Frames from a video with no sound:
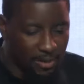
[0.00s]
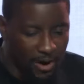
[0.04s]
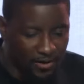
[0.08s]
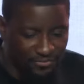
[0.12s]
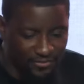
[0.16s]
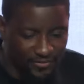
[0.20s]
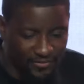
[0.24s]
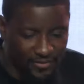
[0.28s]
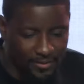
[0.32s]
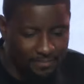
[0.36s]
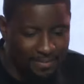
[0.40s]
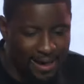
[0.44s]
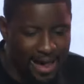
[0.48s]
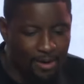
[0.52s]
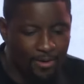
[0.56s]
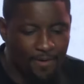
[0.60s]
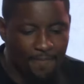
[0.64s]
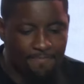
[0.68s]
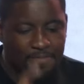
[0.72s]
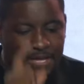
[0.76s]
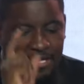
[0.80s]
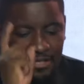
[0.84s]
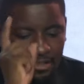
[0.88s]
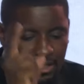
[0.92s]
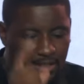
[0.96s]
off of the
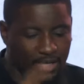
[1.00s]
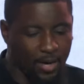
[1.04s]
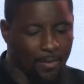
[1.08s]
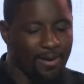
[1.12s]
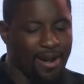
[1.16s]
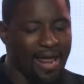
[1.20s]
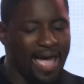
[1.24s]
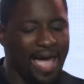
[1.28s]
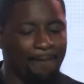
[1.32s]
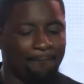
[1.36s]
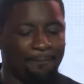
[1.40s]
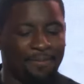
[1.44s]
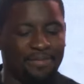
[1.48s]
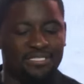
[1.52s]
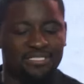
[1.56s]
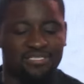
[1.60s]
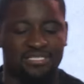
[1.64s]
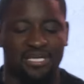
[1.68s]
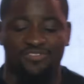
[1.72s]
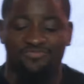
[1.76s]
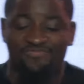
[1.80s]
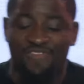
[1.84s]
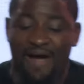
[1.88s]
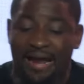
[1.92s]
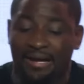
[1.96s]
mountain. Look at what happens. It
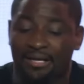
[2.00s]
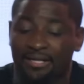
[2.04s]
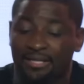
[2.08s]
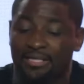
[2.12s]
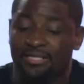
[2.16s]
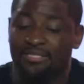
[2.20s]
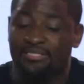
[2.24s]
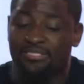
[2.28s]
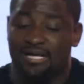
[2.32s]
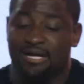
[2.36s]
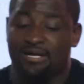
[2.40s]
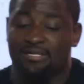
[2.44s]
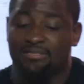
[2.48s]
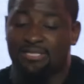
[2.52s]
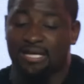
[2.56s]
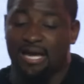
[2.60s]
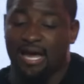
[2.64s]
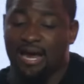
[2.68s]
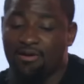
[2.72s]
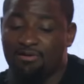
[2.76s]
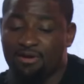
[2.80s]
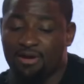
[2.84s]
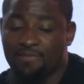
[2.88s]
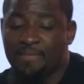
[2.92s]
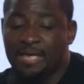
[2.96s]
says, finally, he turned to
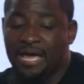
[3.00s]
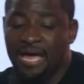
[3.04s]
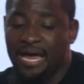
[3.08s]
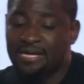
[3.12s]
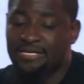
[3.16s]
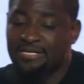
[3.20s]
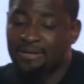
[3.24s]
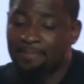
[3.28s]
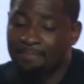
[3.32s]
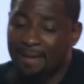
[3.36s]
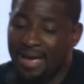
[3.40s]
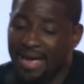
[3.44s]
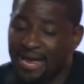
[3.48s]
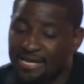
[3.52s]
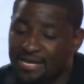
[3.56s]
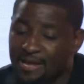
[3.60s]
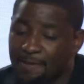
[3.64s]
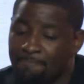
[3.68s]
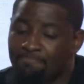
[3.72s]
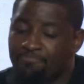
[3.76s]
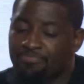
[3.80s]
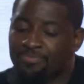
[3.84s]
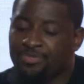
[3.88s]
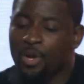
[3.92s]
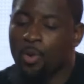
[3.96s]
Aaron and demanded,
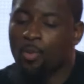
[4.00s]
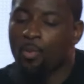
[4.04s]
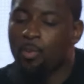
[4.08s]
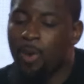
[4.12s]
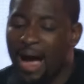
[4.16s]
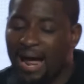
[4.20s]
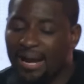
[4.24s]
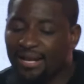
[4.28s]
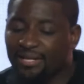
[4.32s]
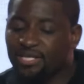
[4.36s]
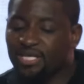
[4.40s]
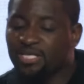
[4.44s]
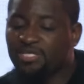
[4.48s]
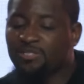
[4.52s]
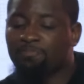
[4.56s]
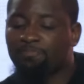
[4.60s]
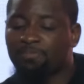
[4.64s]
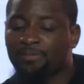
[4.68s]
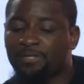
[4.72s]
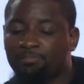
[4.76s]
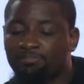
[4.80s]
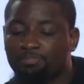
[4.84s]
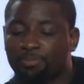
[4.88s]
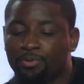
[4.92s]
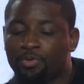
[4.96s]
Why did these
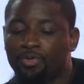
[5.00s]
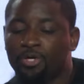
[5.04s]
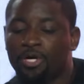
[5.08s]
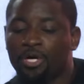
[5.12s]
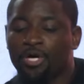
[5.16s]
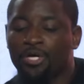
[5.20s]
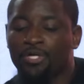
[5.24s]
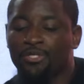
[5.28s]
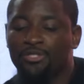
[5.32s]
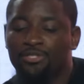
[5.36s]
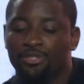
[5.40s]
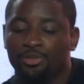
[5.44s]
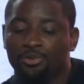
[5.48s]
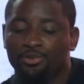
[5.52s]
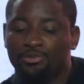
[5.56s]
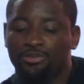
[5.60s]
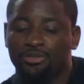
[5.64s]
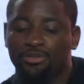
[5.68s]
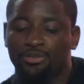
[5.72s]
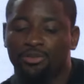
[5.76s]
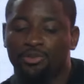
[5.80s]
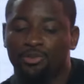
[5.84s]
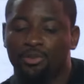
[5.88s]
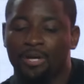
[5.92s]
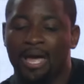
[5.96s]
people do to
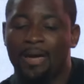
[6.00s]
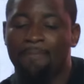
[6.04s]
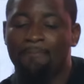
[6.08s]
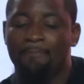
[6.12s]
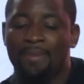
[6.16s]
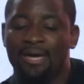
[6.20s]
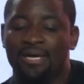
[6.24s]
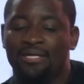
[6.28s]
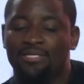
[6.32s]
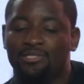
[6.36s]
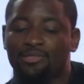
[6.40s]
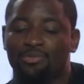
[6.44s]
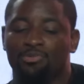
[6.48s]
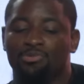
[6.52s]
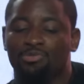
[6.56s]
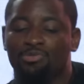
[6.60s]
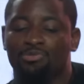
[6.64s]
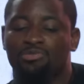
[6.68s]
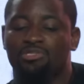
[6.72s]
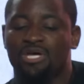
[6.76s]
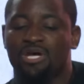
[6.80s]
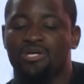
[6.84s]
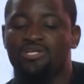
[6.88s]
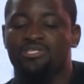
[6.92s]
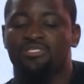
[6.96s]
you and make you do
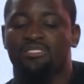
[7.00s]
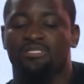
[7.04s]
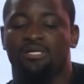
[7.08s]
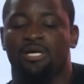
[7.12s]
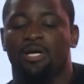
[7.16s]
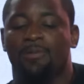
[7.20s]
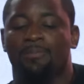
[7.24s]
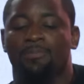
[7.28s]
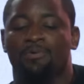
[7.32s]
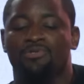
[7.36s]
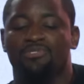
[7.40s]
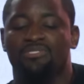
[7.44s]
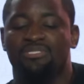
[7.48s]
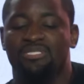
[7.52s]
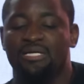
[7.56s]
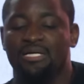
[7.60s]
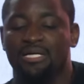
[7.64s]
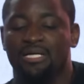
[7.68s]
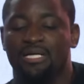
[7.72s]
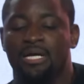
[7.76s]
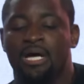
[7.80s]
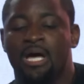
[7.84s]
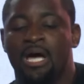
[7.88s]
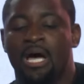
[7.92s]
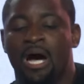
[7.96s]
such terrible
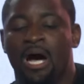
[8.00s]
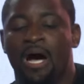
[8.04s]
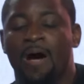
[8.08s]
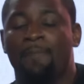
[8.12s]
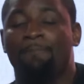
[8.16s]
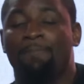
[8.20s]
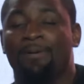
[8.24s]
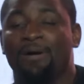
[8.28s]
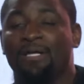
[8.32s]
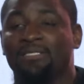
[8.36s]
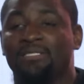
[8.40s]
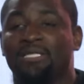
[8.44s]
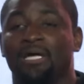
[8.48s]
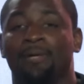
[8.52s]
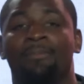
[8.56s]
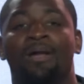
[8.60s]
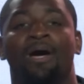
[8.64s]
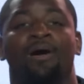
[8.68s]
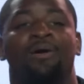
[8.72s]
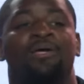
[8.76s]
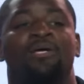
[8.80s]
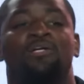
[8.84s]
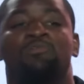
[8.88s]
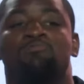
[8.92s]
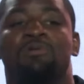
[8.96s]
sin upon them? Now,
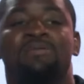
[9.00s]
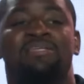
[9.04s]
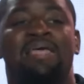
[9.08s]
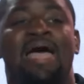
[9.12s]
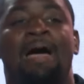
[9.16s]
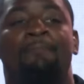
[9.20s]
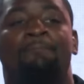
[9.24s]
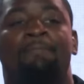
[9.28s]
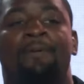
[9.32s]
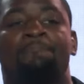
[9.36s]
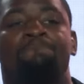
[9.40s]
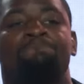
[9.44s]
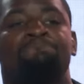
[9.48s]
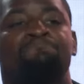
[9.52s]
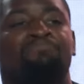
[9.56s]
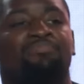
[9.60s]
here's what's happened.